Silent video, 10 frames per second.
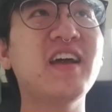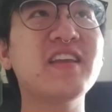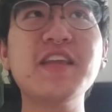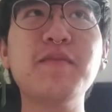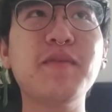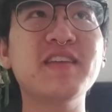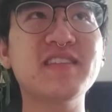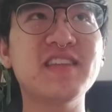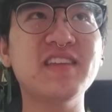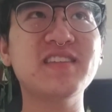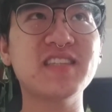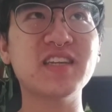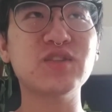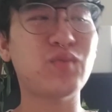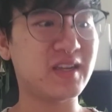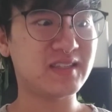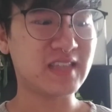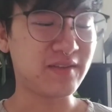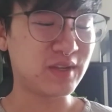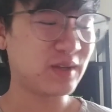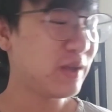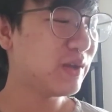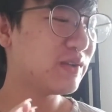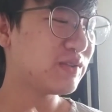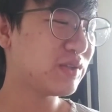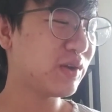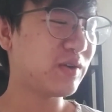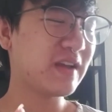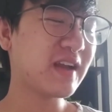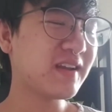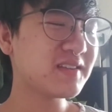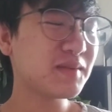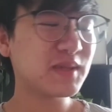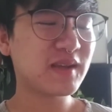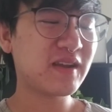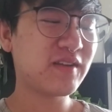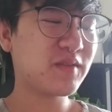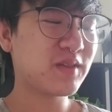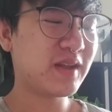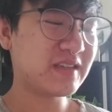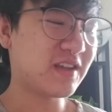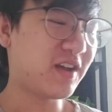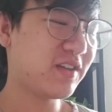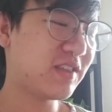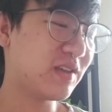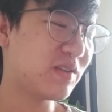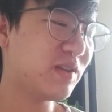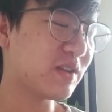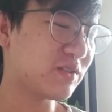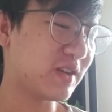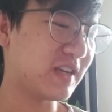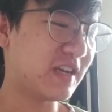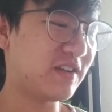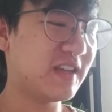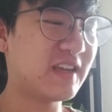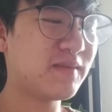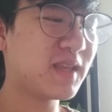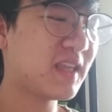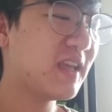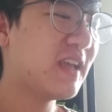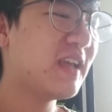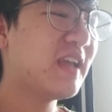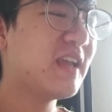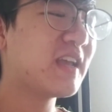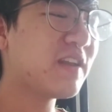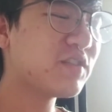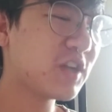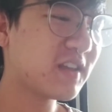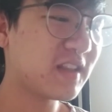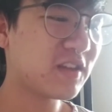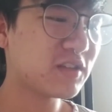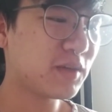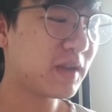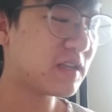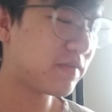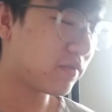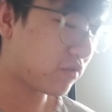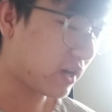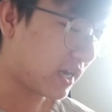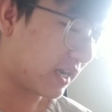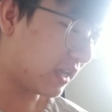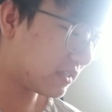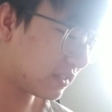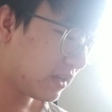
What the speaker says: EPC617. So it kind of seems like kind of collecting all the acutas right now, and I'm kind of shocked that there are so many different varieties.